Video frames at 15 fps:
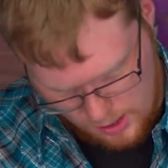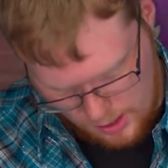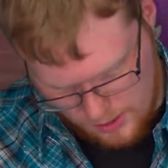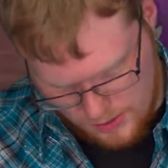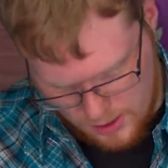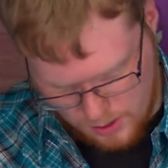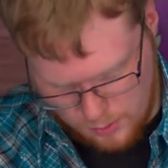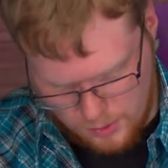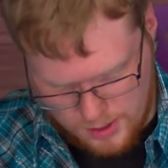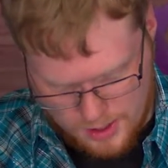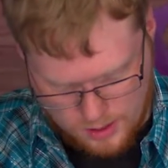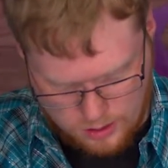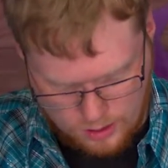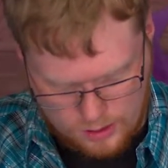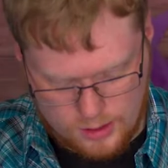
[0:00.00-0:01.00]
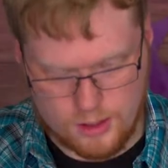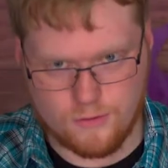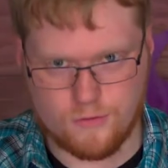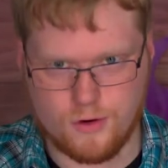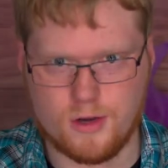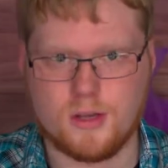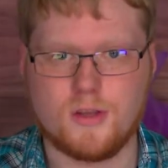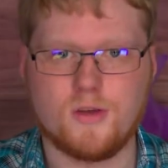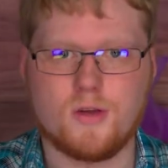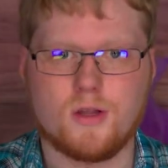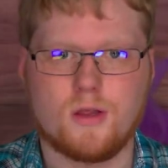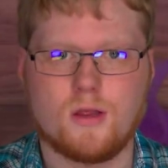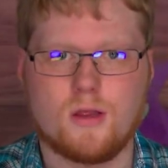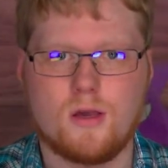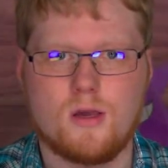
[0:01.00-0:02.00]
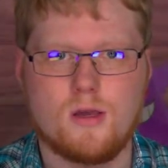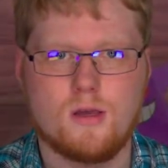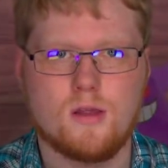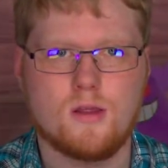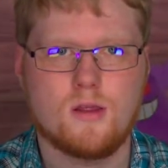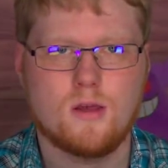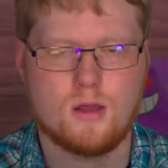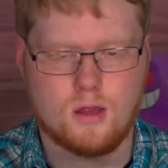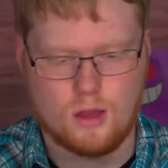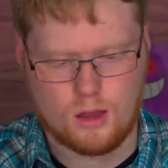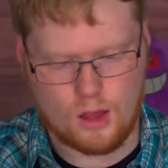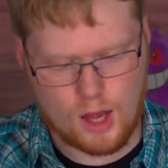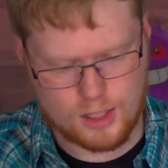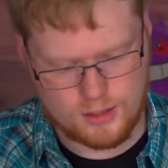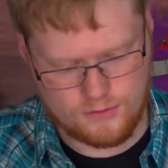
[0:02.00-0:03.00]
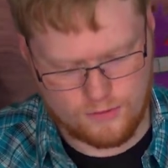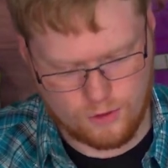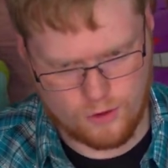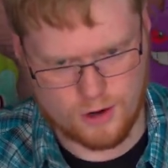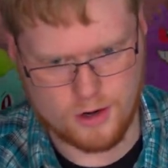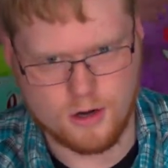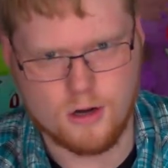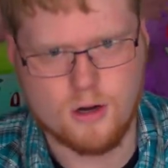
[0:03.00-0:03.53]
This one is slightly different. You can see the slots for it